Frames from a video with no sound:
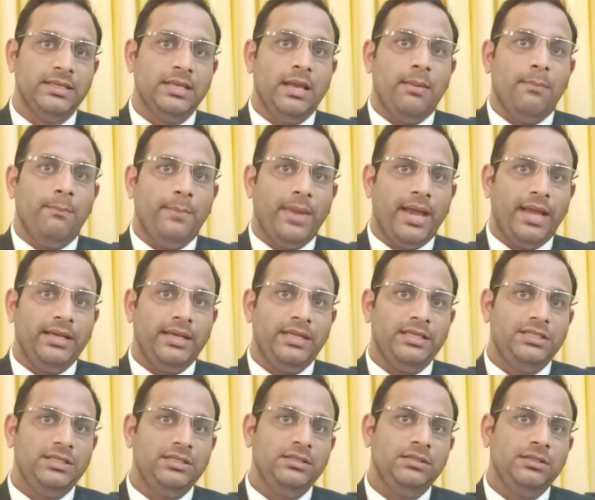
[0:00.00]

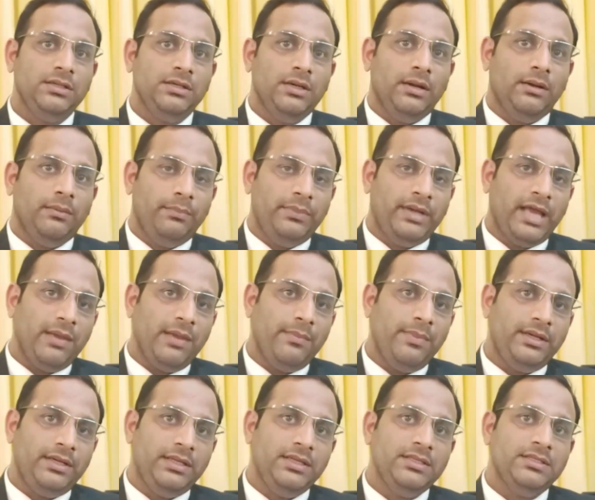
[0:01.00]
managing
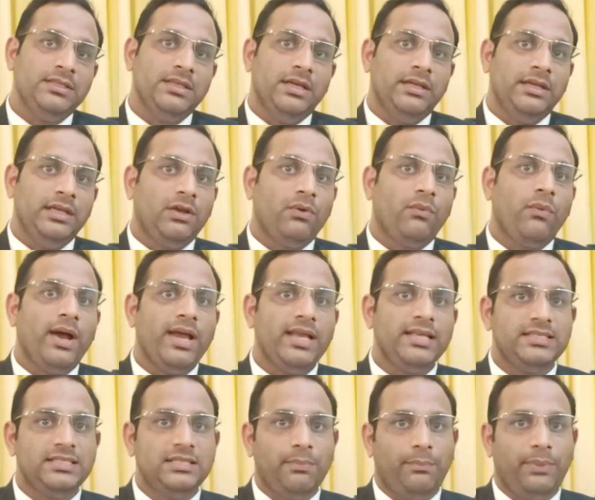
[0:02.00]
diabetes requires
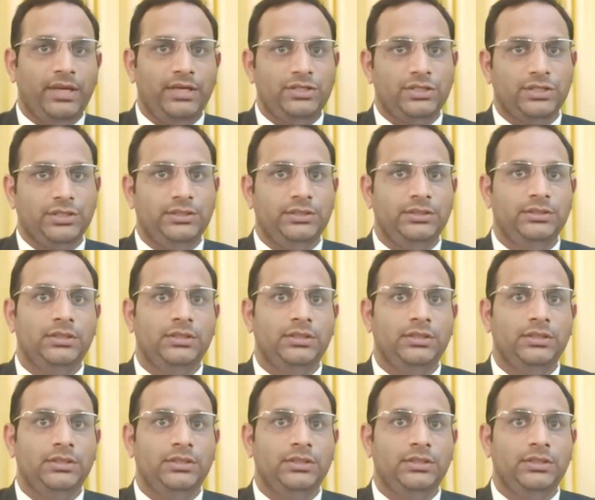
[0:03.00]
the patient